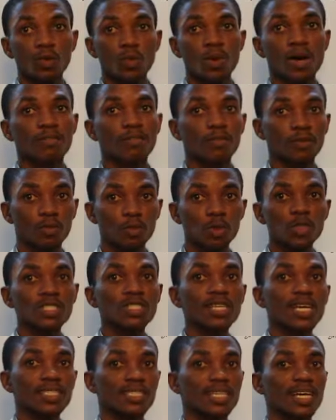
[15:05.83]
We are
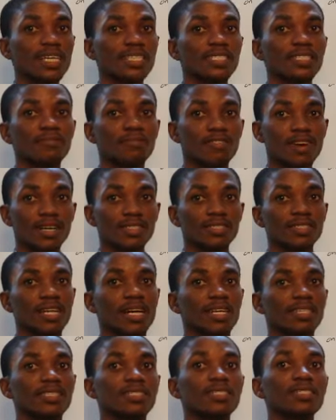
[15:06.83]
putting aside the fact
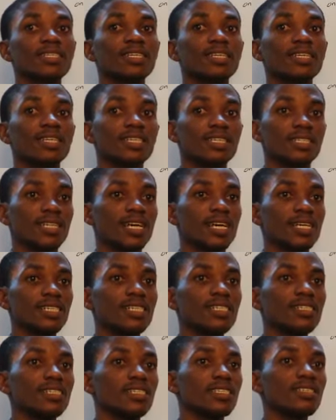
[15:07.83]
that there
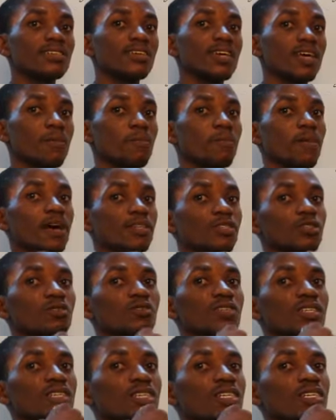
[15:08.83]
is still a part
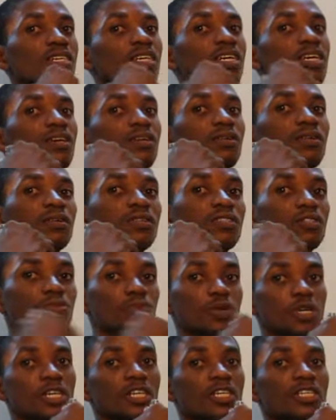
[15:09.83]
of the
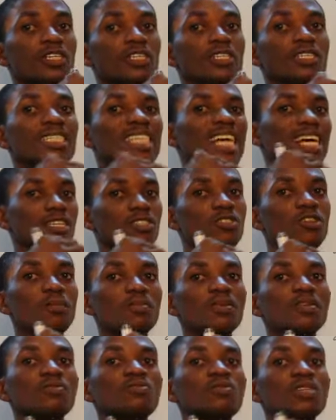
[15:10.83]
spring that is
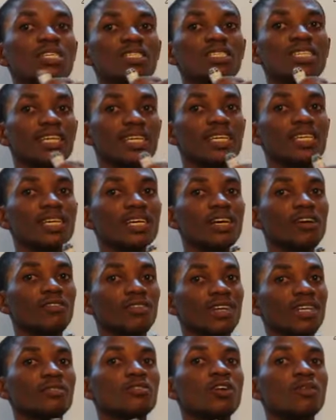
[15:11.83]
not being really taken care
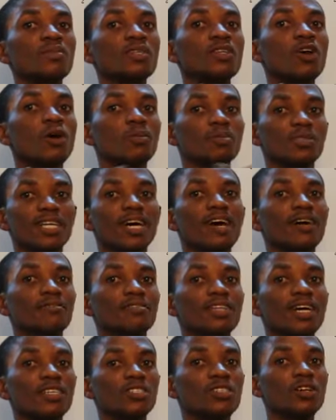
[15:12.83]
of, that is not being
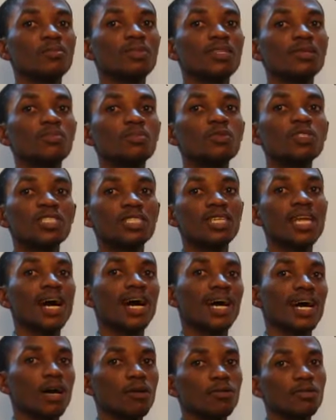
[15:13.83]
observed, that is not being put in
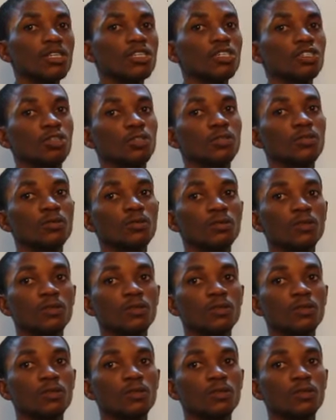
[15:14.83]
our calculation.